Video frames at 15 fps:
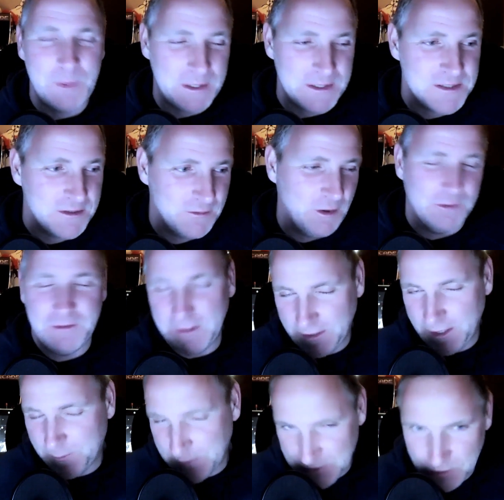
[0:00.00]
Because, not
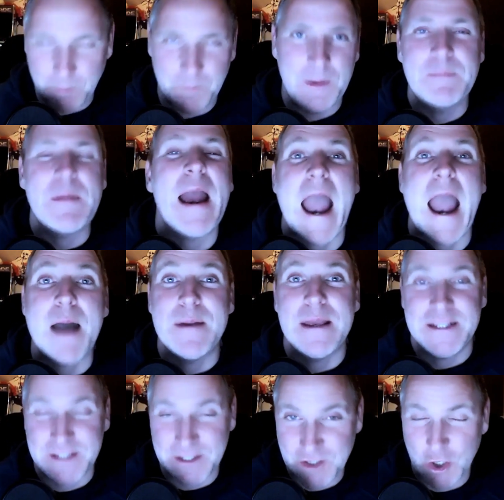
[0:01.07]
daily habits, you know, my
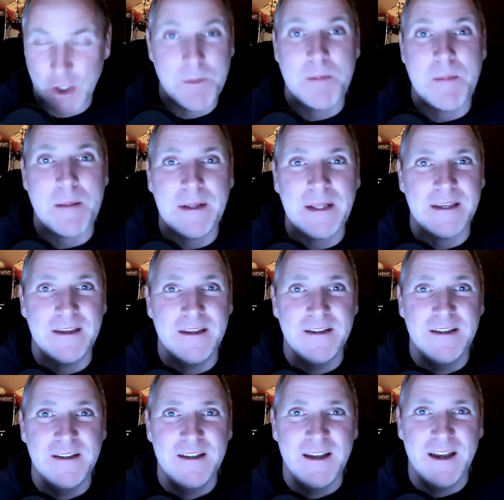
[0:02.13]
habits are shown up in my belly.
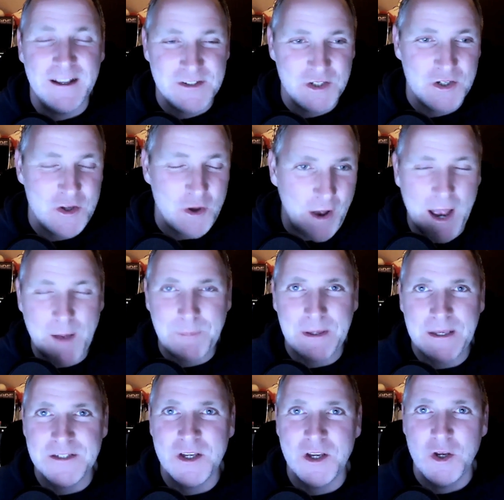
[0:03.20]
And so your
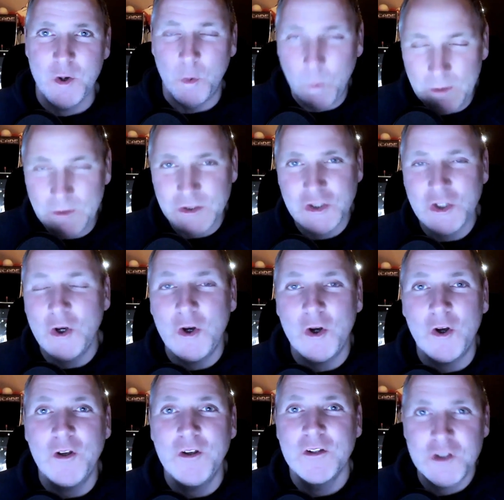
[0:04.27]
habits will
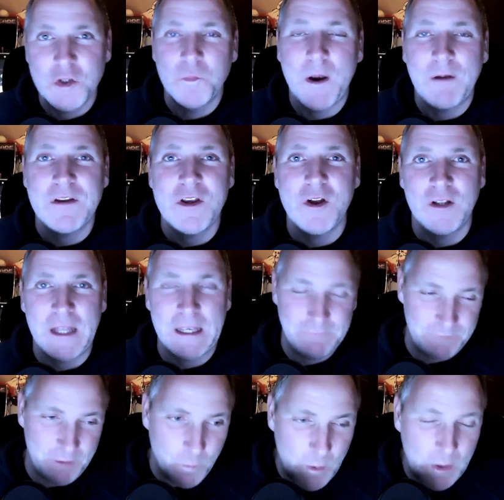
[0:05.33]
show somewhere in your
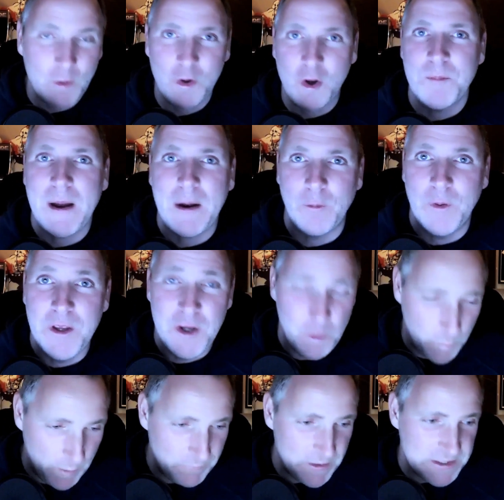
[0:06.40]
life. They will come out,
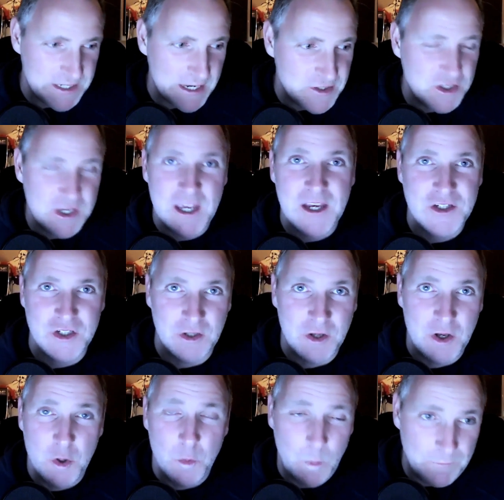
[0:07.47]
whether it's
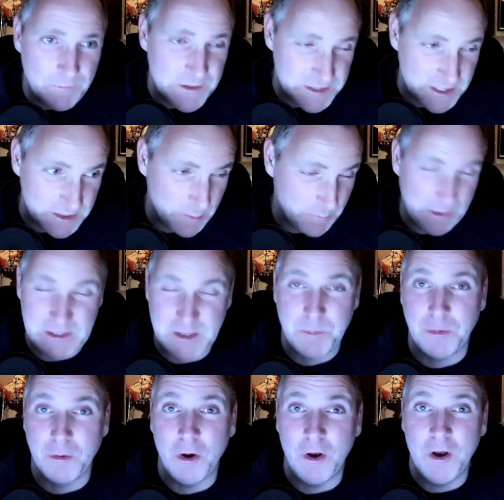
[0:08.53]
education, whether it's that's a
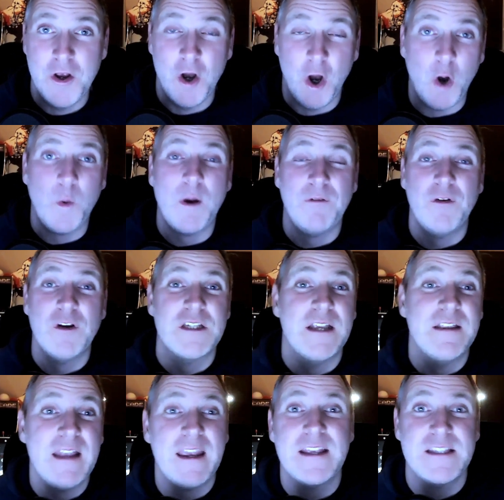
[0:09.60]
pro, or whether it's
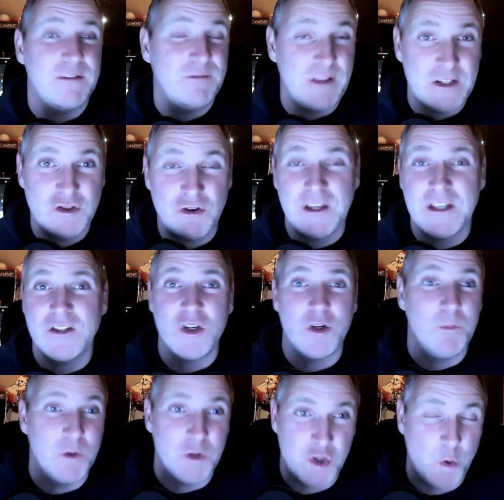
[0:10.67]
a negative, like drinking
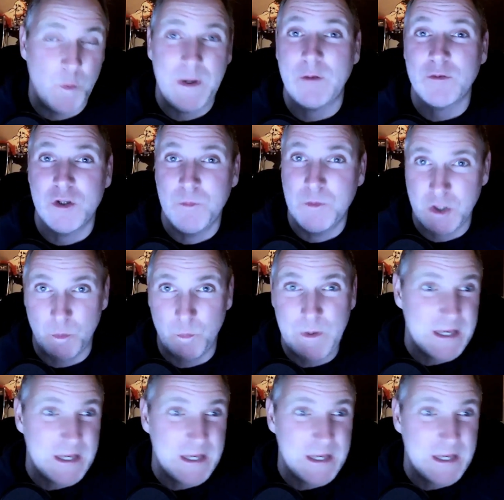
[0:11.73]
too much, going out too much on